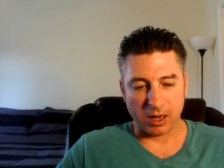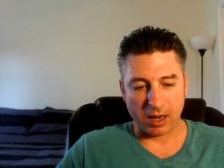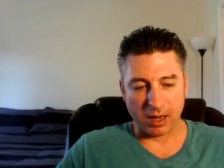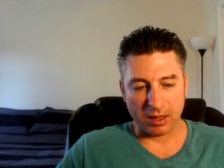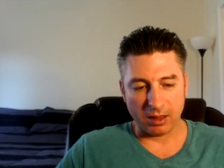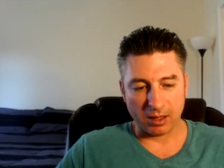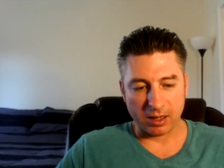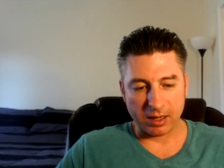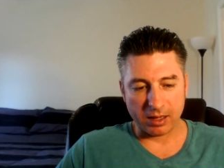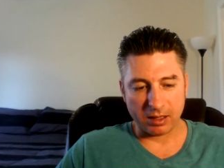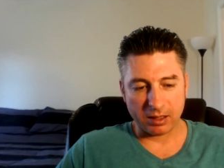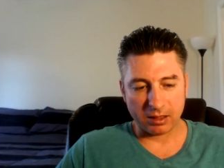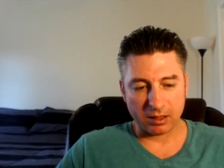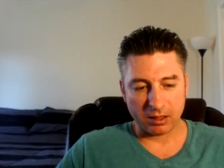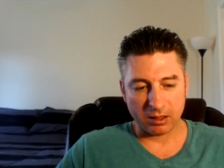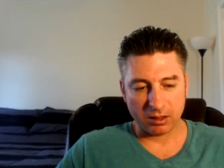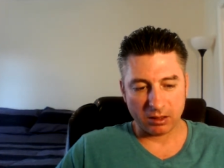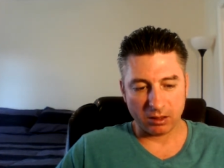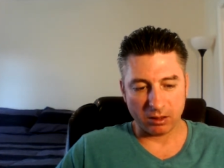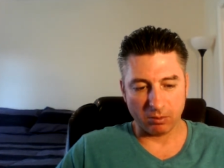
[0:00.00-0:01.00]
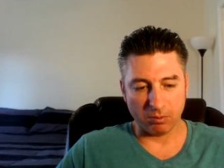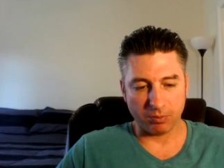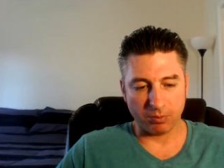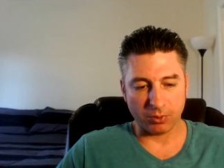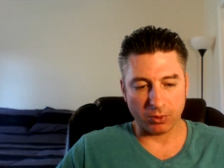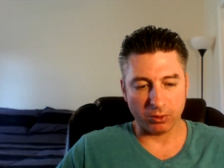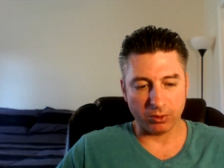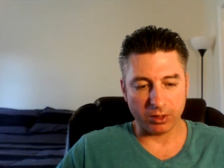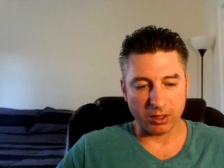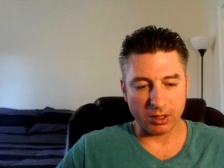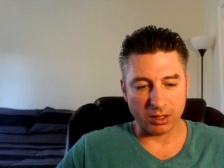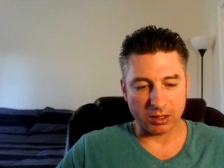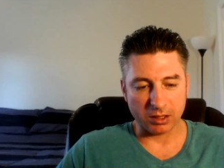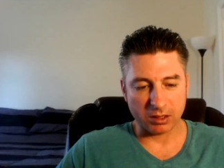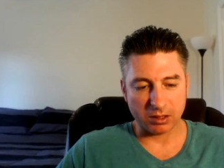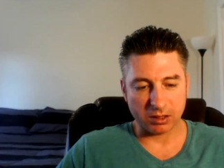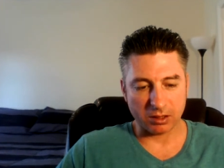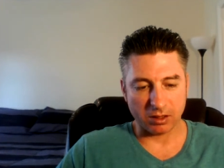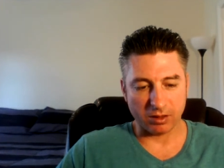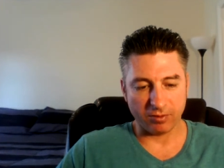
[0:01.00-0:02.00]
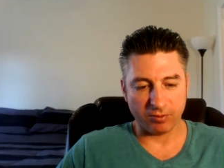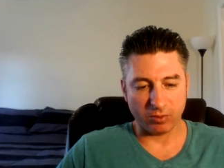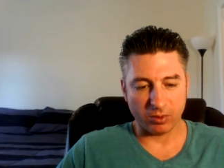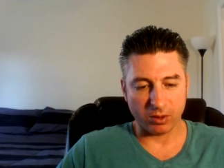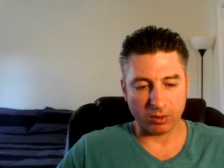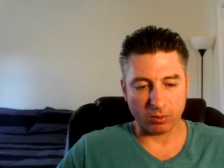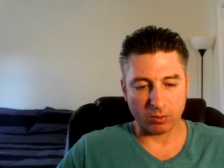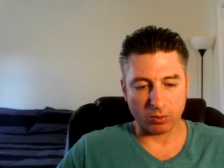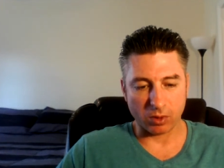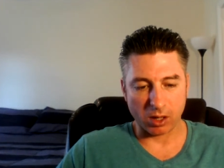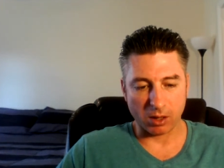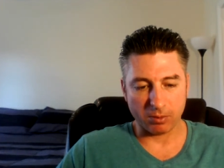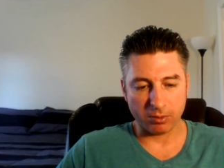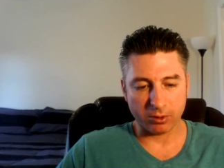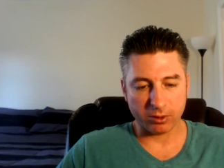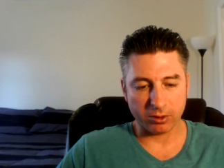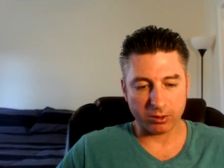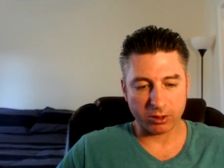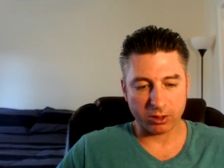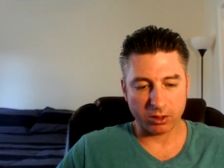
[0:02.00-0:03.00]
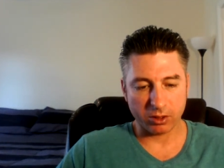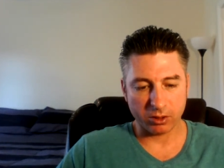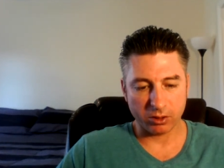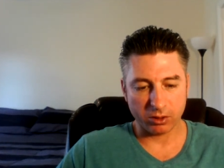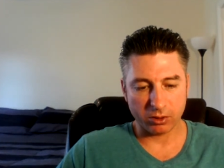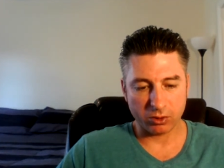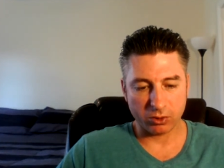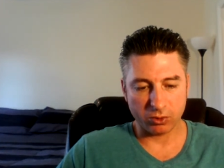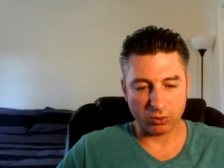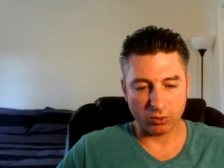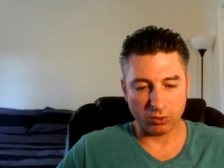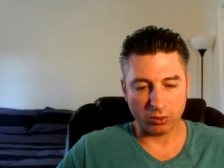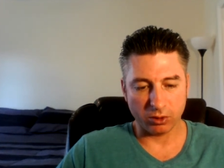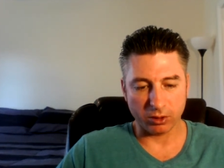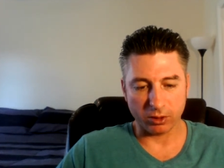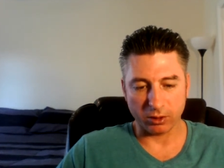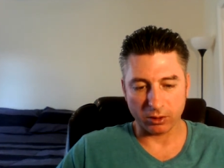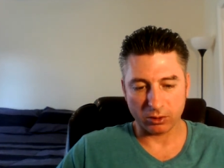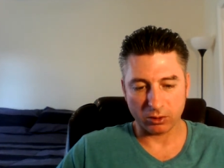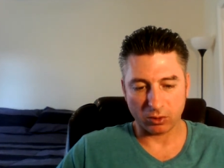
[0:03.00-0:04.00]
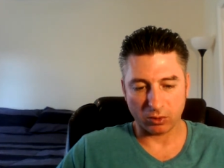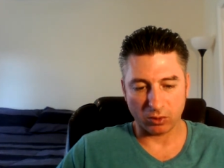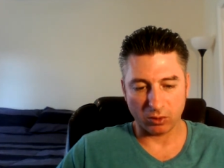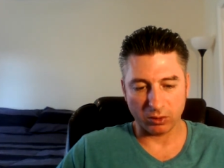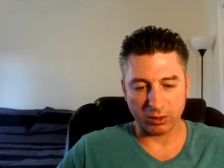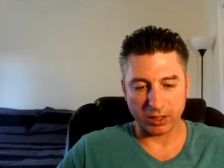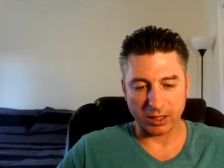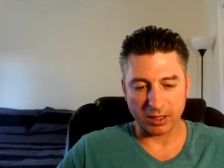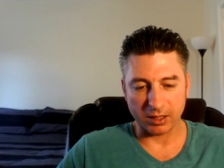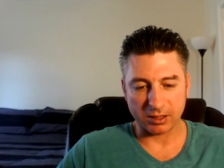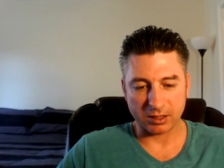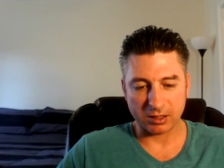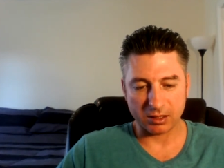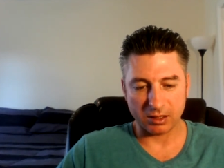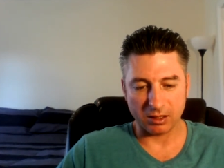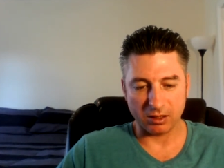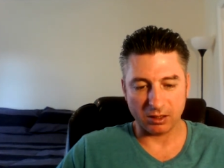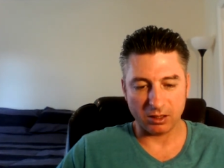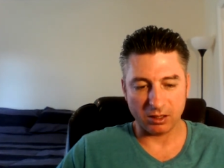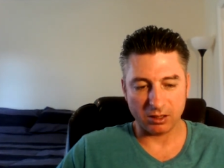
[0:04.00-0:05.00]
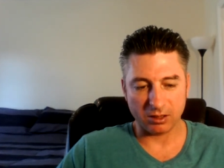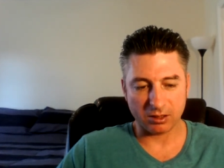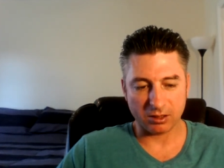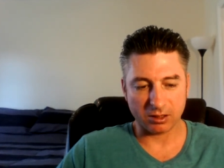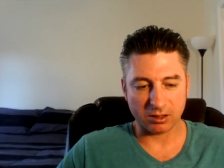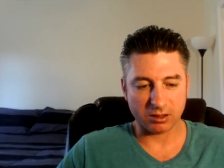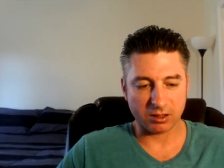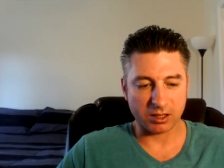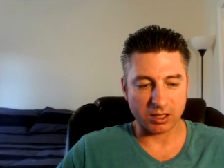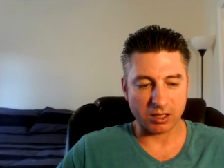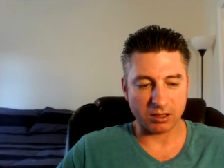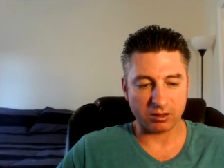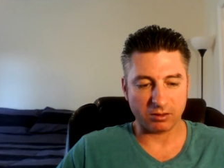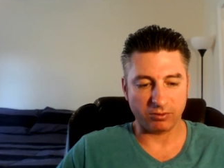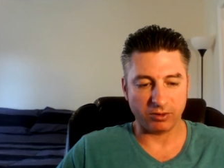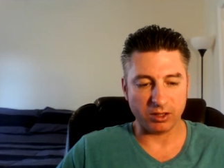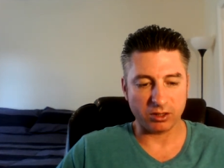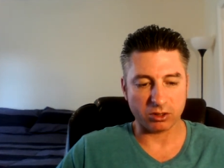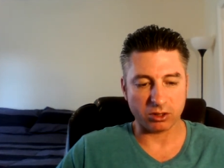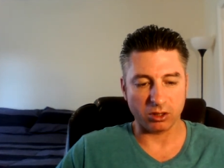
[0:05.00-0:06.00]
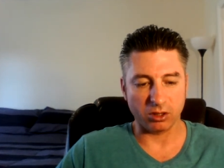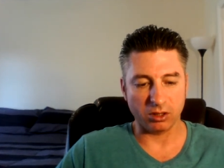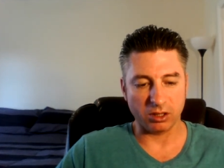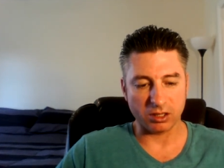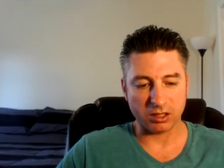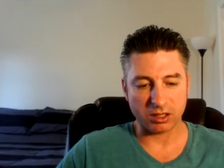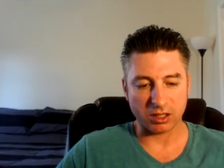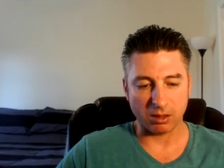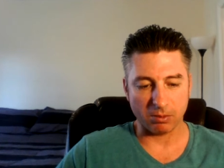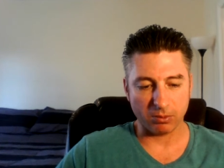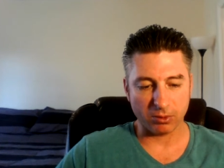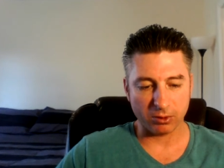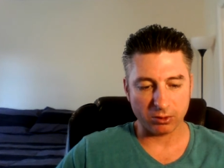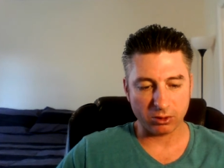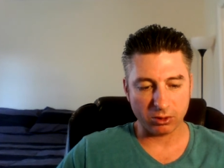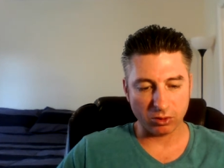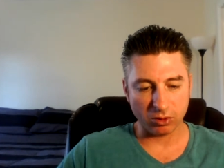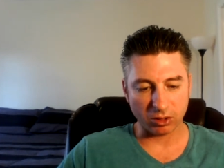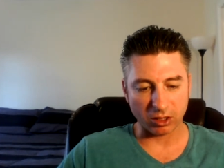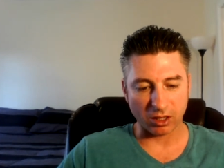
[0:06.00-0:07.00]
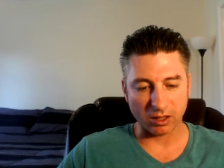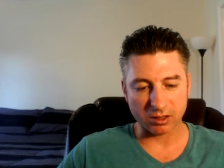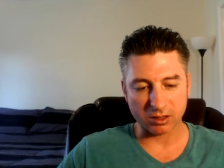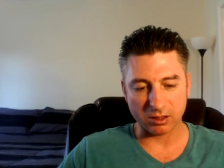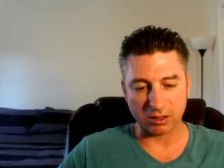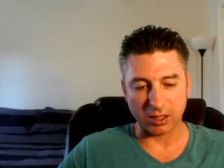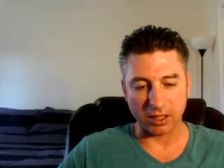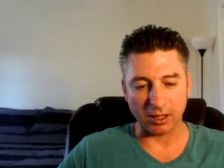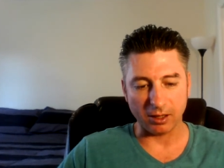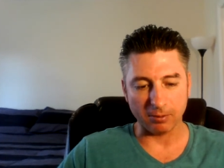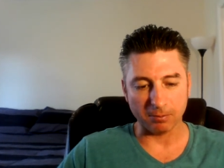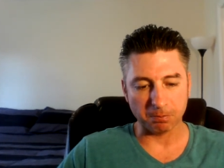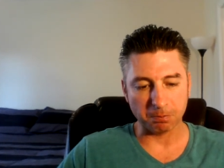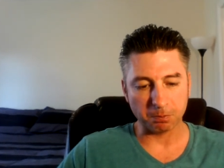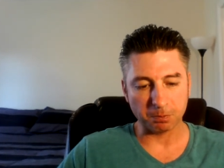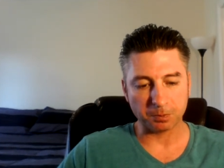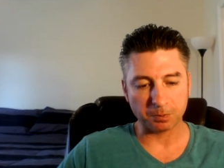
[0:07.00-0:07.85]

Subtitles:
I like the boldness of what Robert Schuller told us in his success feature December 2008.